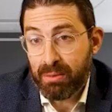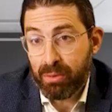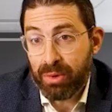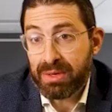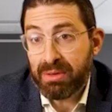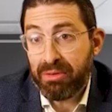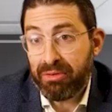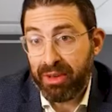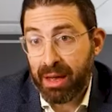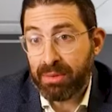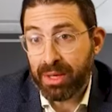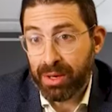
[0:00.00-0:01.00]
the once the
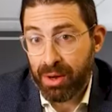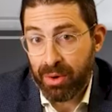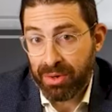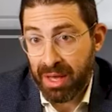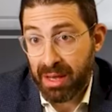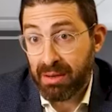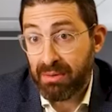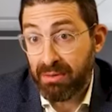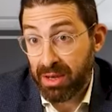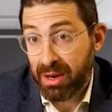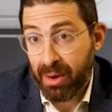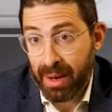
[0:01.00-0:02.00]
family knows they can
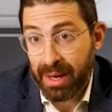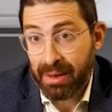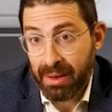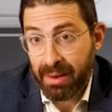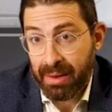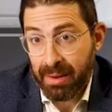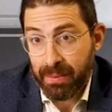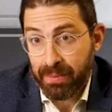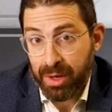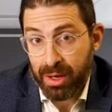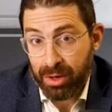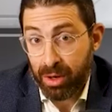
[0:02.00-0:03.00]
veto it
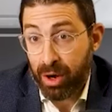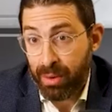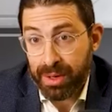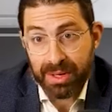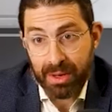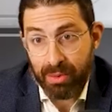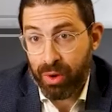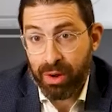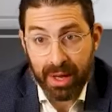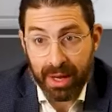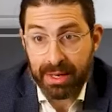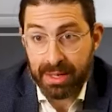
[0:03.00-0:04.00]
you're going somewhere
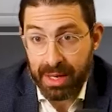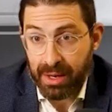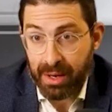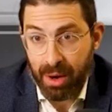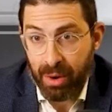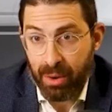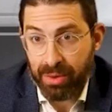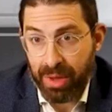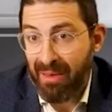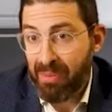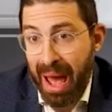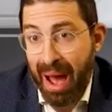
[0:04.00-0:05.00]
they can say no
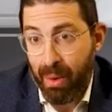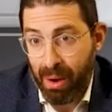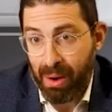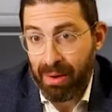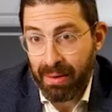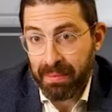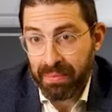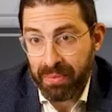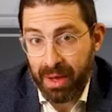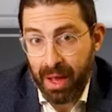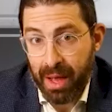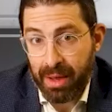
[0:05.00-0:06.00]
they have power
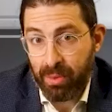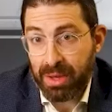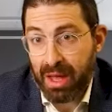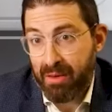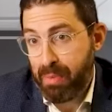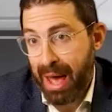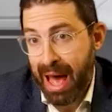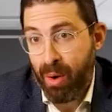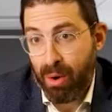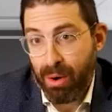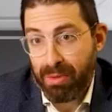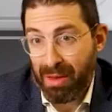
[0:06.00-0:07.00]
and when they have
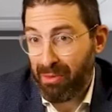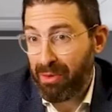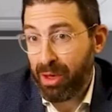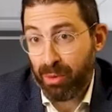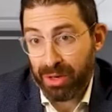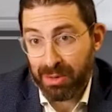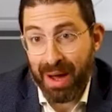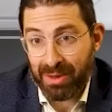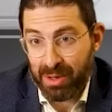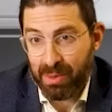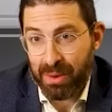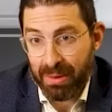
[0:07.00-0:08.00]
power, they feel
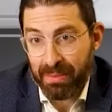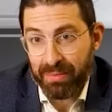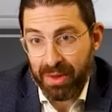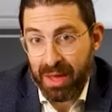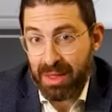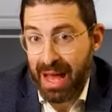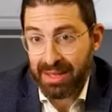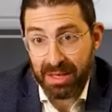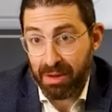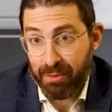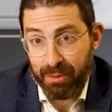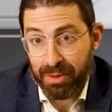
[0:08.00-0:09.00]
responsible. Mm. And that's a
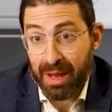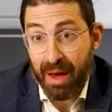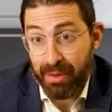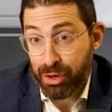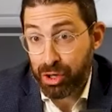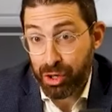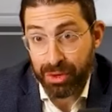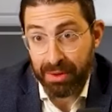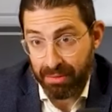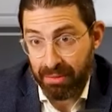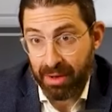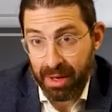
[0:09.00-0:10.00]
different, now they're a
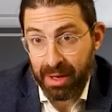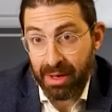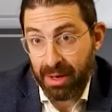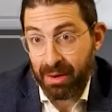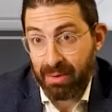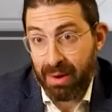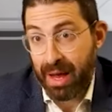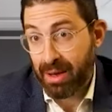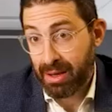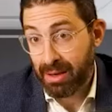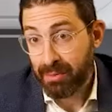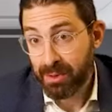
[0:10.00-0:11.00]
shutuf,
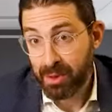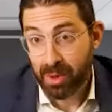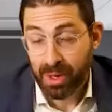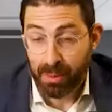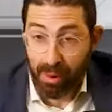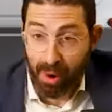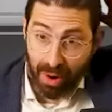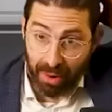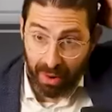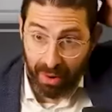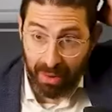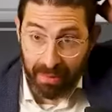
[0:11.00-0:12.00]
right? The difference between a
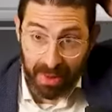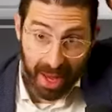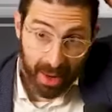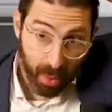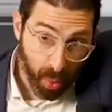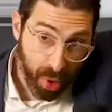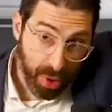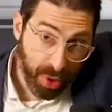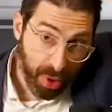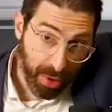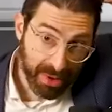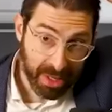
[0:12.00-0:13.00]
partner and a
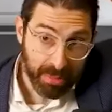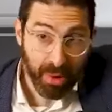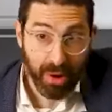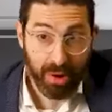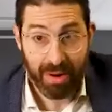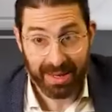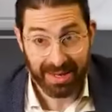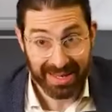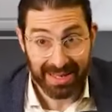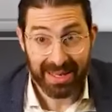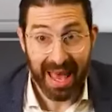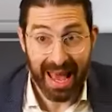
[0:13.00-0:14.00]
worker is that a partner has a
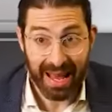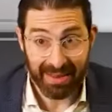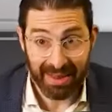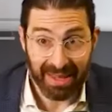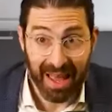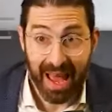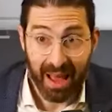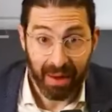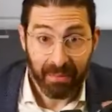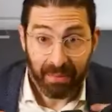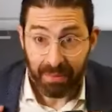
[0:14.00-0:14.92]
say, the dea.